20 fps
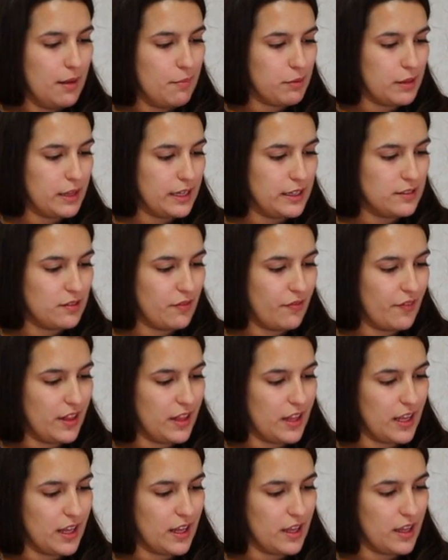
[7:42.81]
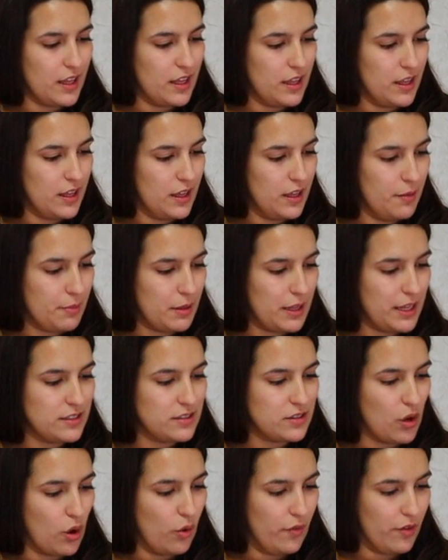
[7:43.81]
place
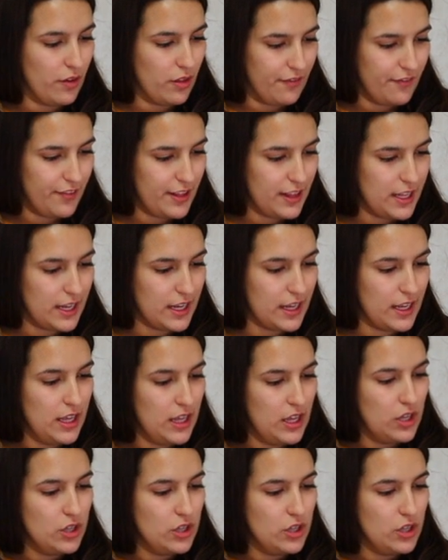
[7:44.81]
over the filling,